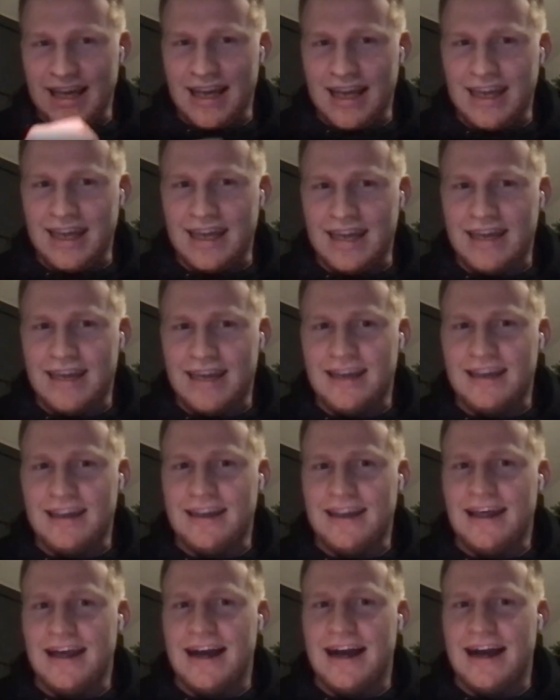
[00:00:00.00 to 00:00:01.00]

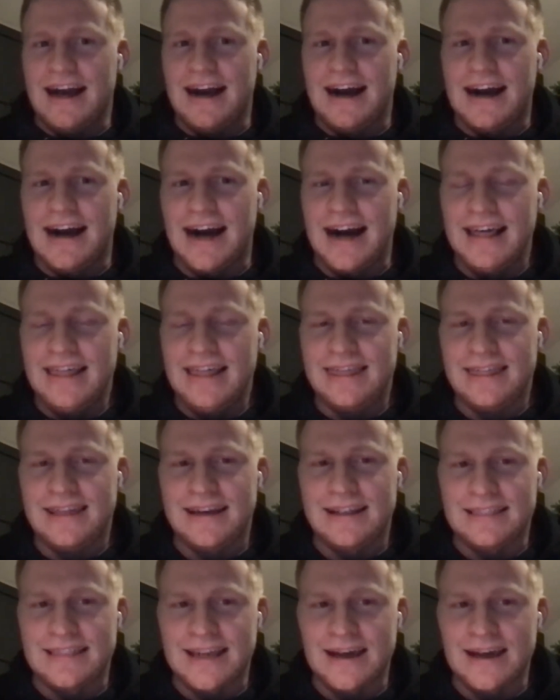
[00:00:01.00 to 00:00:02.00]
and I
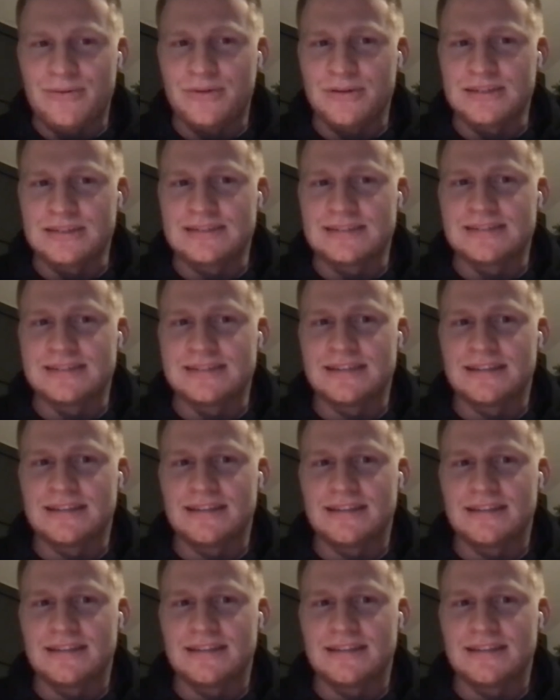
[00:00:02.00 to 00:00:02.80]
thought that was